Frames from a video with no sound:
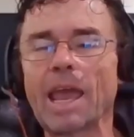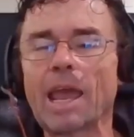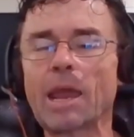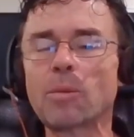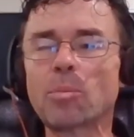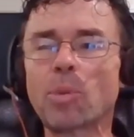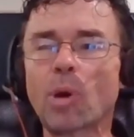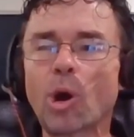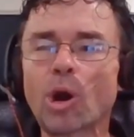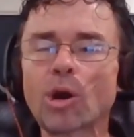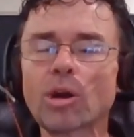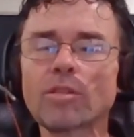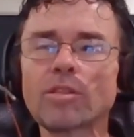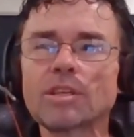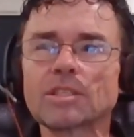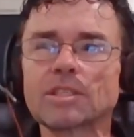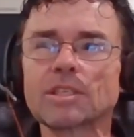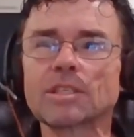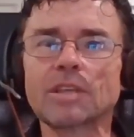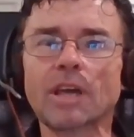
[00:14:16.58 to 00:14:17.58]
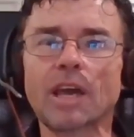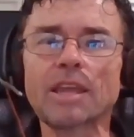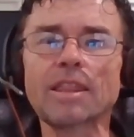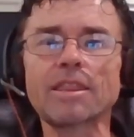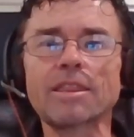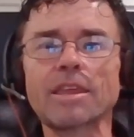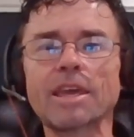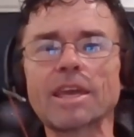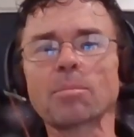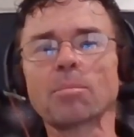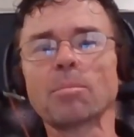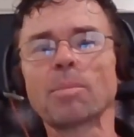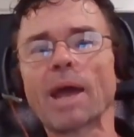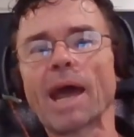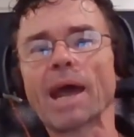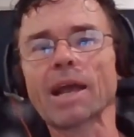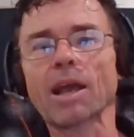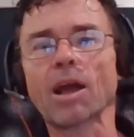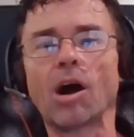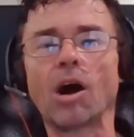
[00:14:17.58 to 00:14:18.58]
And part of this is I think
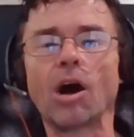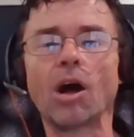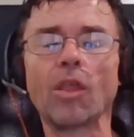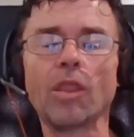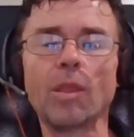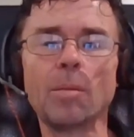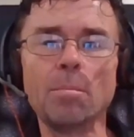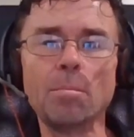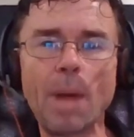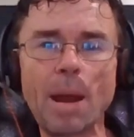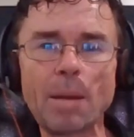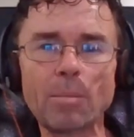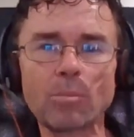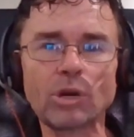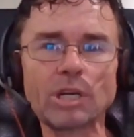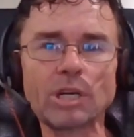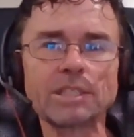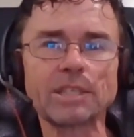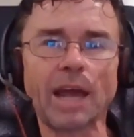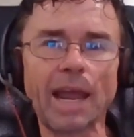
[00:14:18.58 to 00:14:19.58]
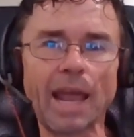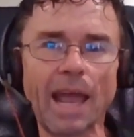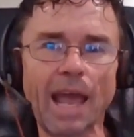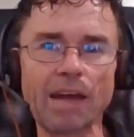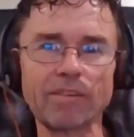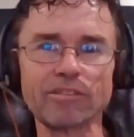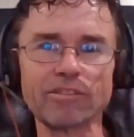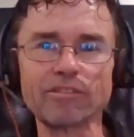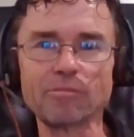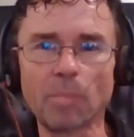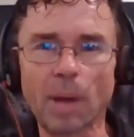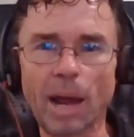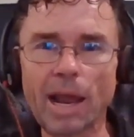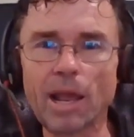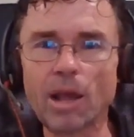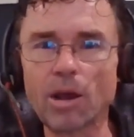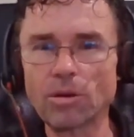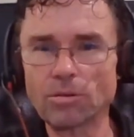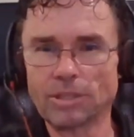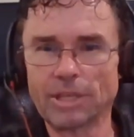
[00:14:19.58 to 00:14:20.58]
back on the memories I have of
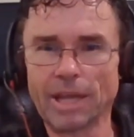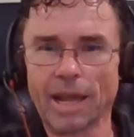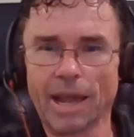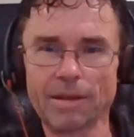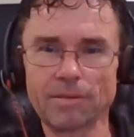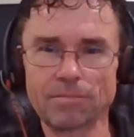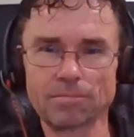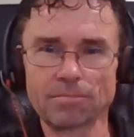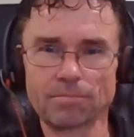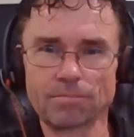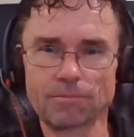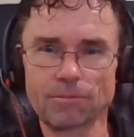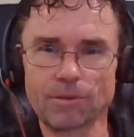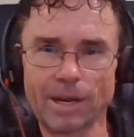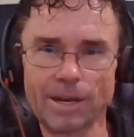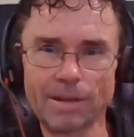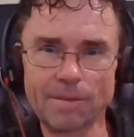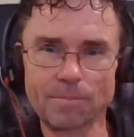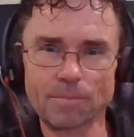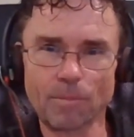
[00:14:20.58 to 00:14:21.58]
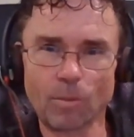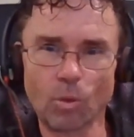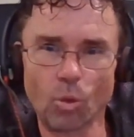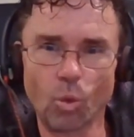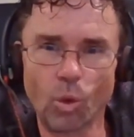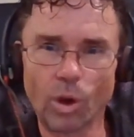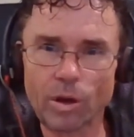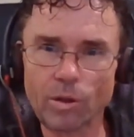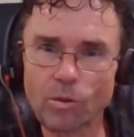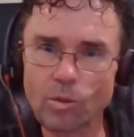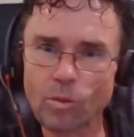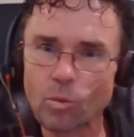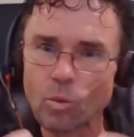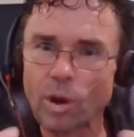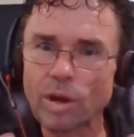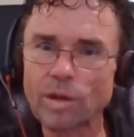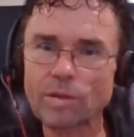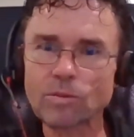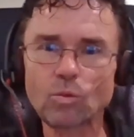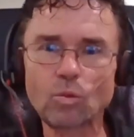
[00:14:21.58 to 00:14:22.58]
my own dad, right? What are,
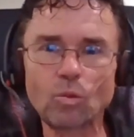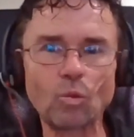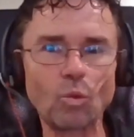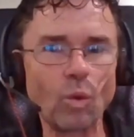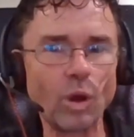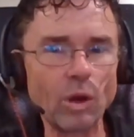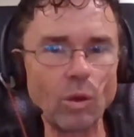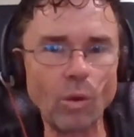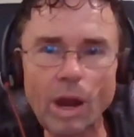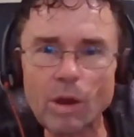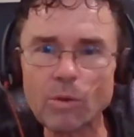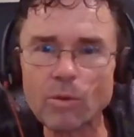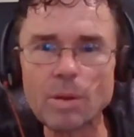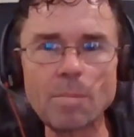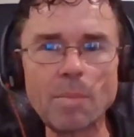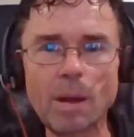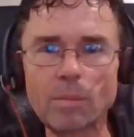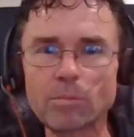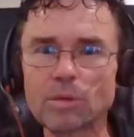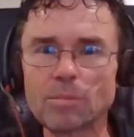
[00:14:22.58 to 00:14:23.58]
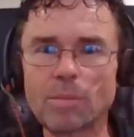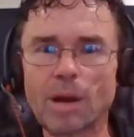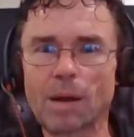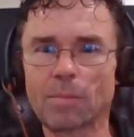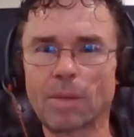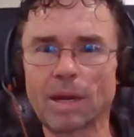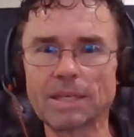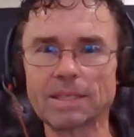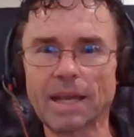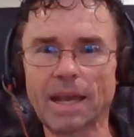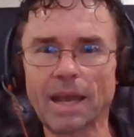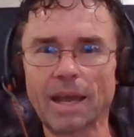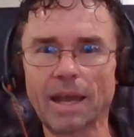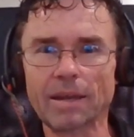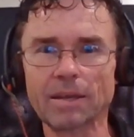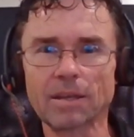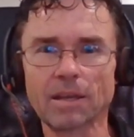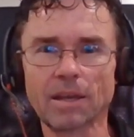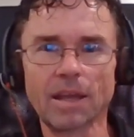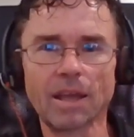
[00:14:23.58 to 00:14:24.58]
what what do I remember about my
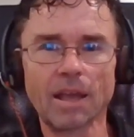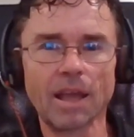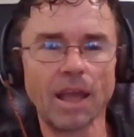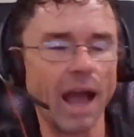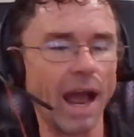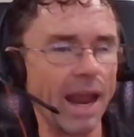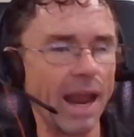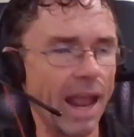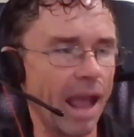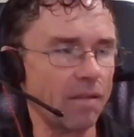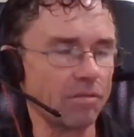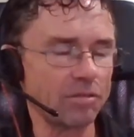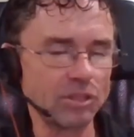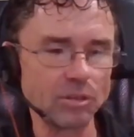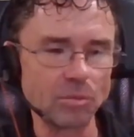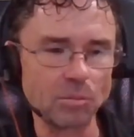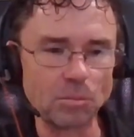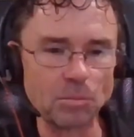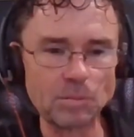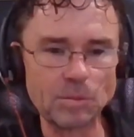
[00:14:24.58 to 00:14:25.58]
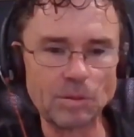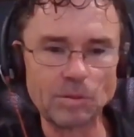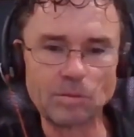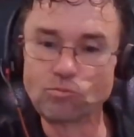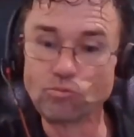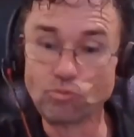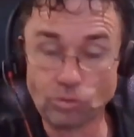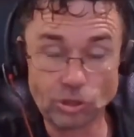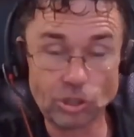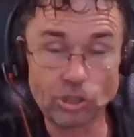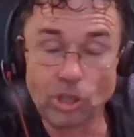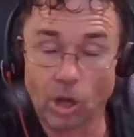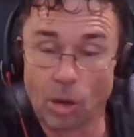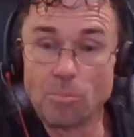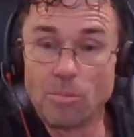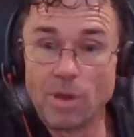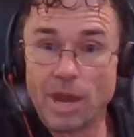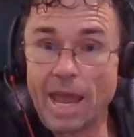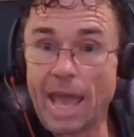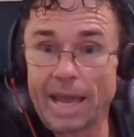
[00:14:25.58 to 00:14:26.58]
dad? I have some
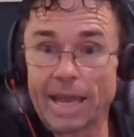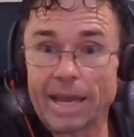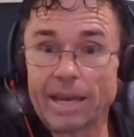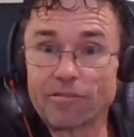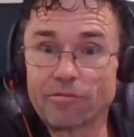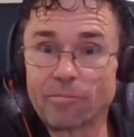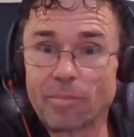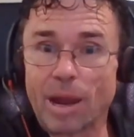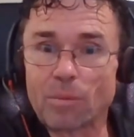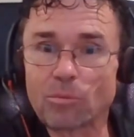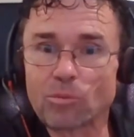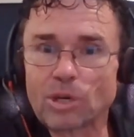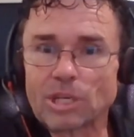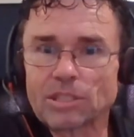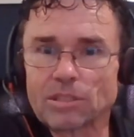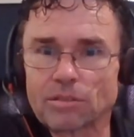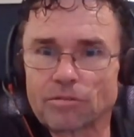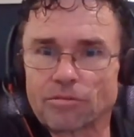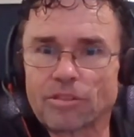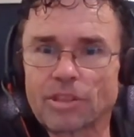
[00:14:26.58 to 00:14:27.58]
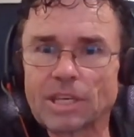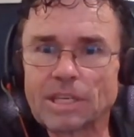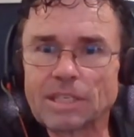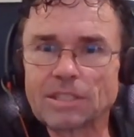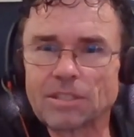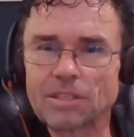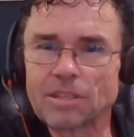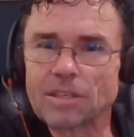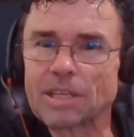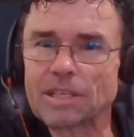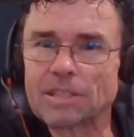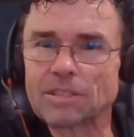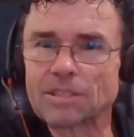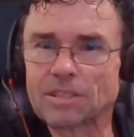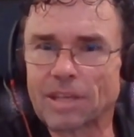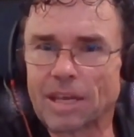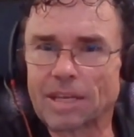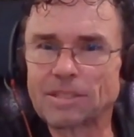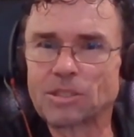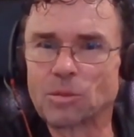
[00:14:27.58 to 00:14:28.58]
some negative memories of things that he
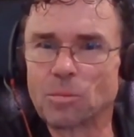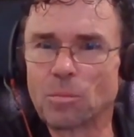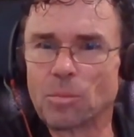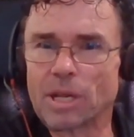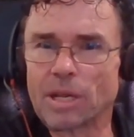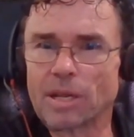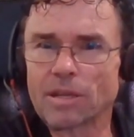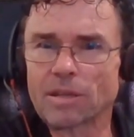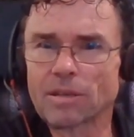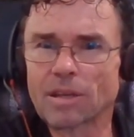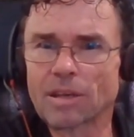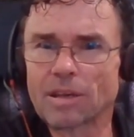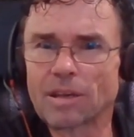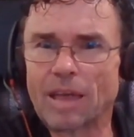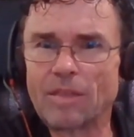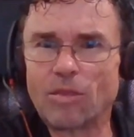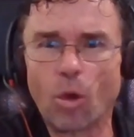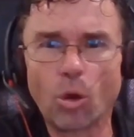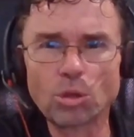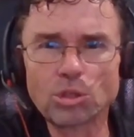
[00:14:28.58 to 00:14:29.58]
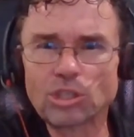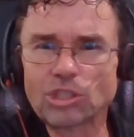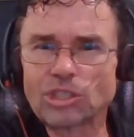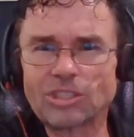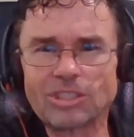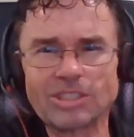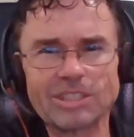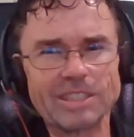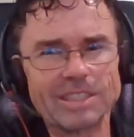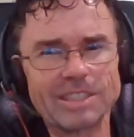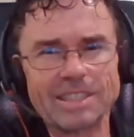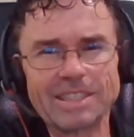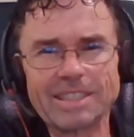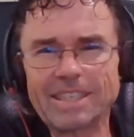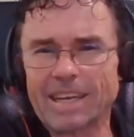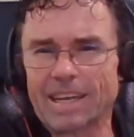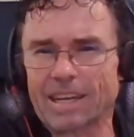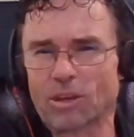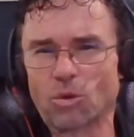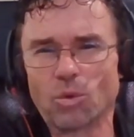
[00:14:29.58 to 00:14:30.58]
said to me and those
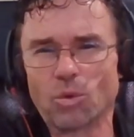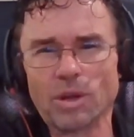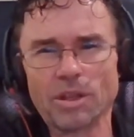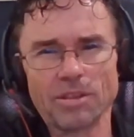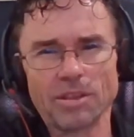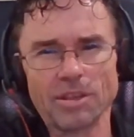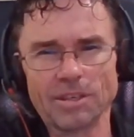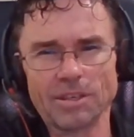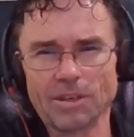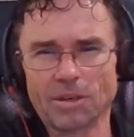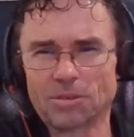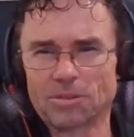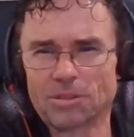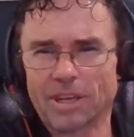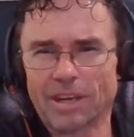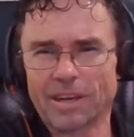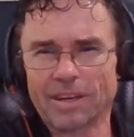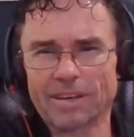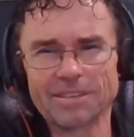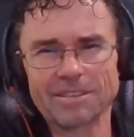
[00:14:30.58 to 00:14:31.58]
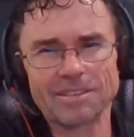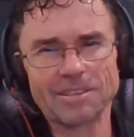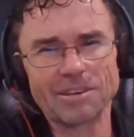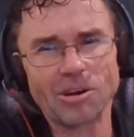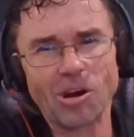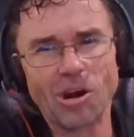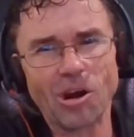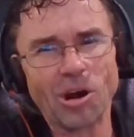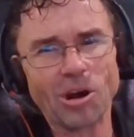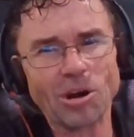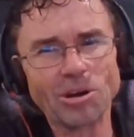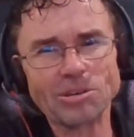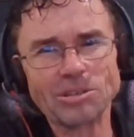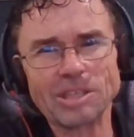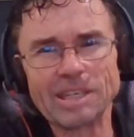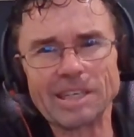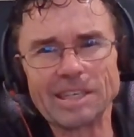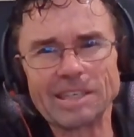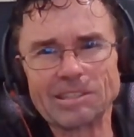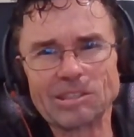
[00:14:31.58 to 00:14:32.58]
stick with you, don't they? They're hard
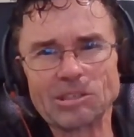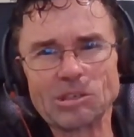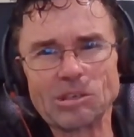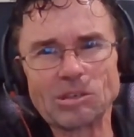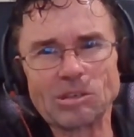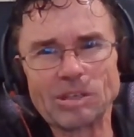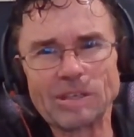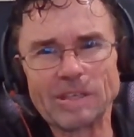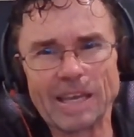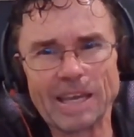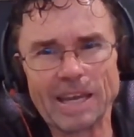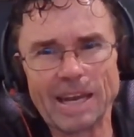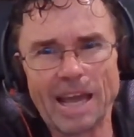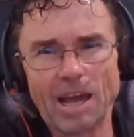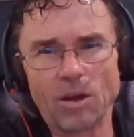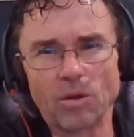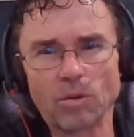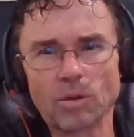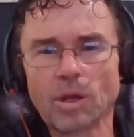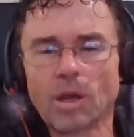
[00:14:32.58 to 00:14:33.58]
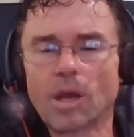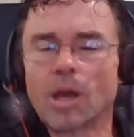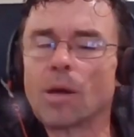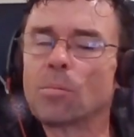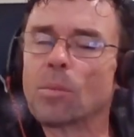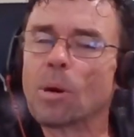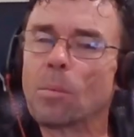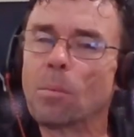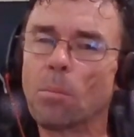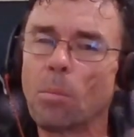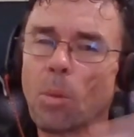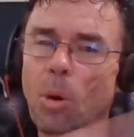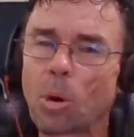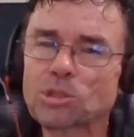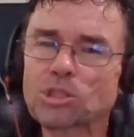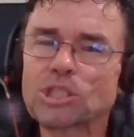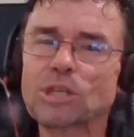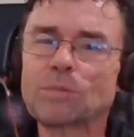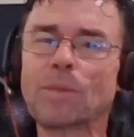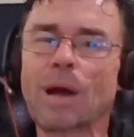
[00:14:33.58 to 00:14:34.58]
to, to, get out. But
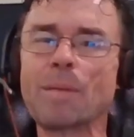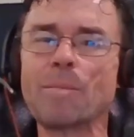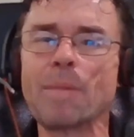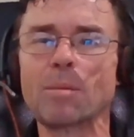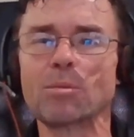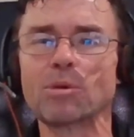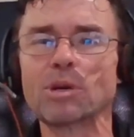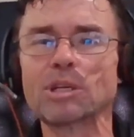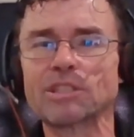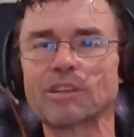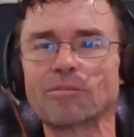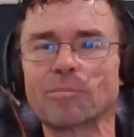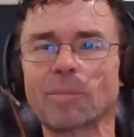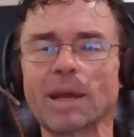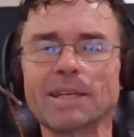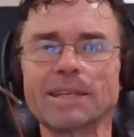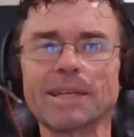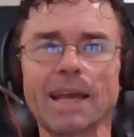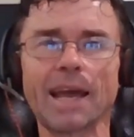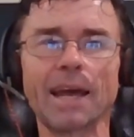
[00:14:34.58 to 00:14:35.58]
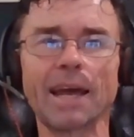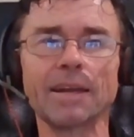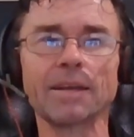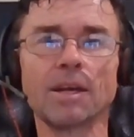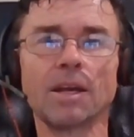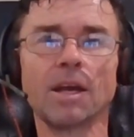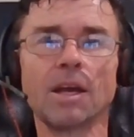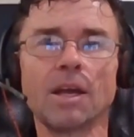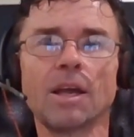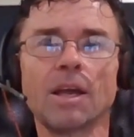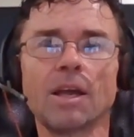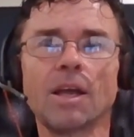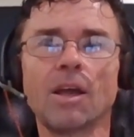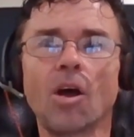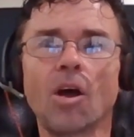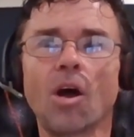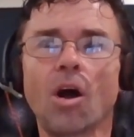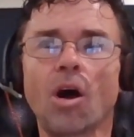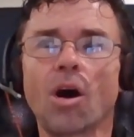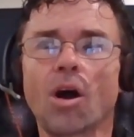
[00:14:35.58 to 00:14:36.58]
most of my memories of my dad
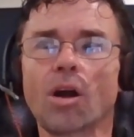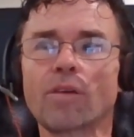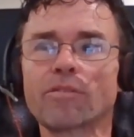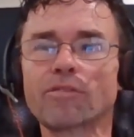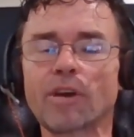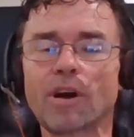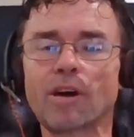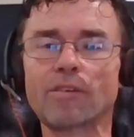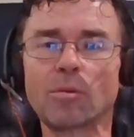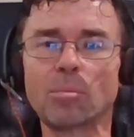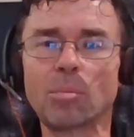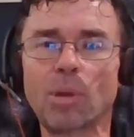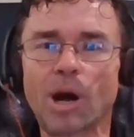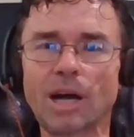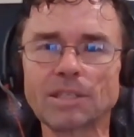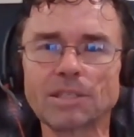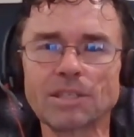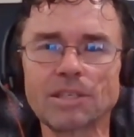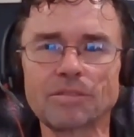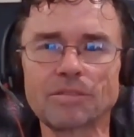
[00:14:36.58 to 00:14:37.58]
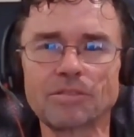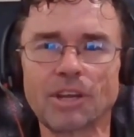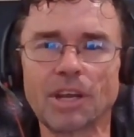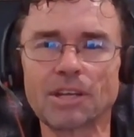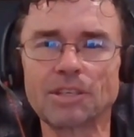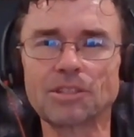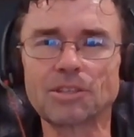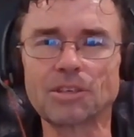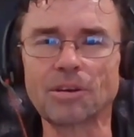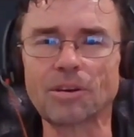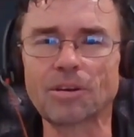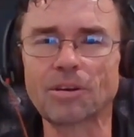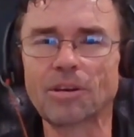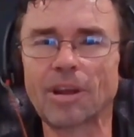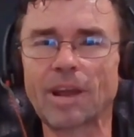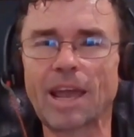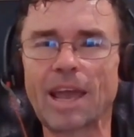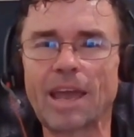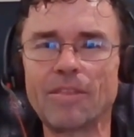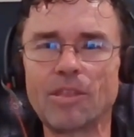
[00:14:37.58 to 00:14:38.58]
are for, of a positive nature,
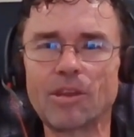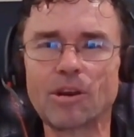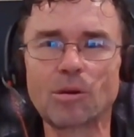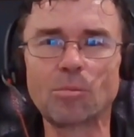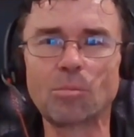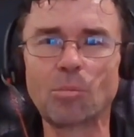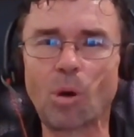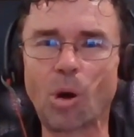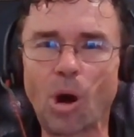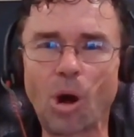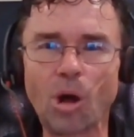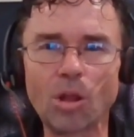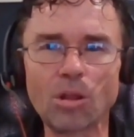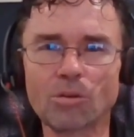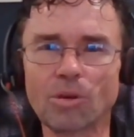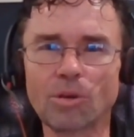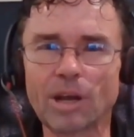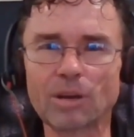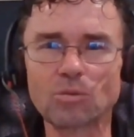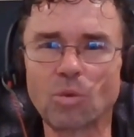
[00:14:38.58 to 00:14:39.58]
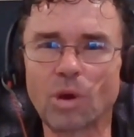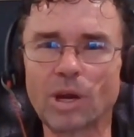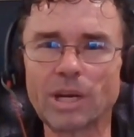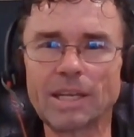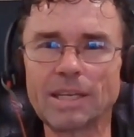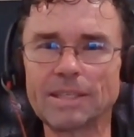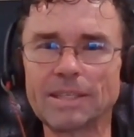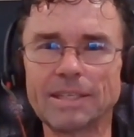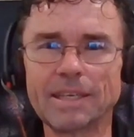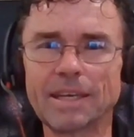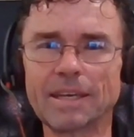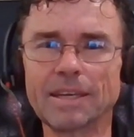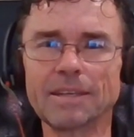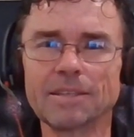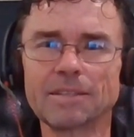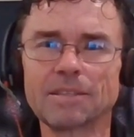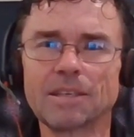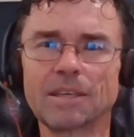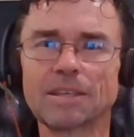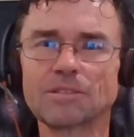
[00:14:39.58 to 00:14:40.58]
and they're all around what he did.
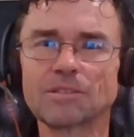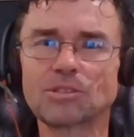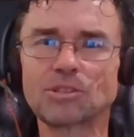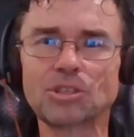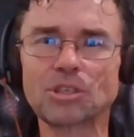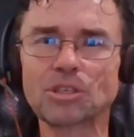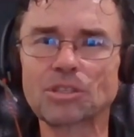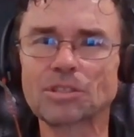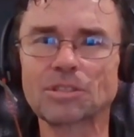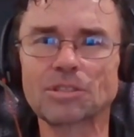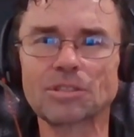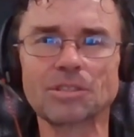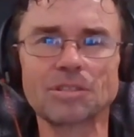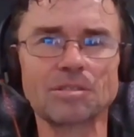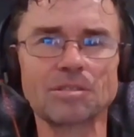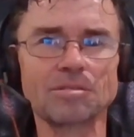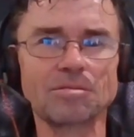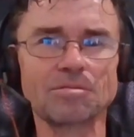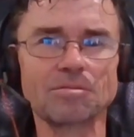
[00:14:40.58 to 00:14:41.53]
Just